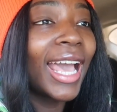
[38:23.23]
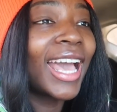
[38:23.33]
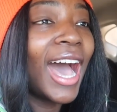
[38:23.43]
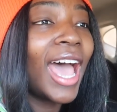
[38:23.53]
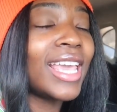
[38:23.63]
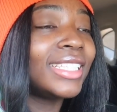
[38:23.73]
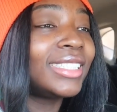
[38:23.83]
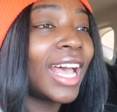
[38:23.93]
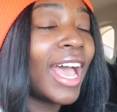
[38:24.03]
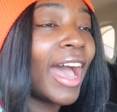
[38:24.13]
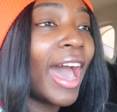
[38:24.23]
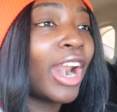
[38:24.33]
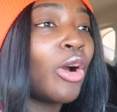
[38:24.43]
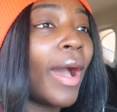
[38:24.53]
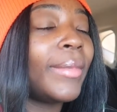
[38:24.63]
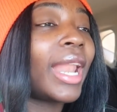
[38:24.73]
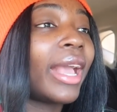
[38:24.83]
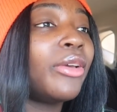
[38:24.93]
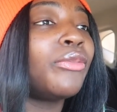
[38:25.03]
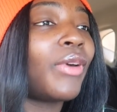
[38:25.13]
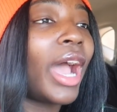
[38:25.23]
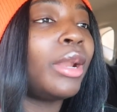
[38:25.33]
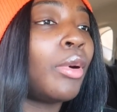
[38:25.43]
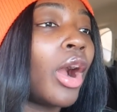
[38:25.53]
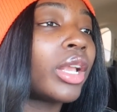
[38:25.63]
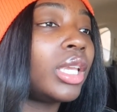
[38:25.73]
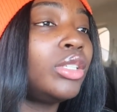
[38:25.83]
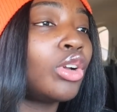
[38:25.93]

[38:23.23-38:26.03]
Cause I don't, I mean, I can find parking,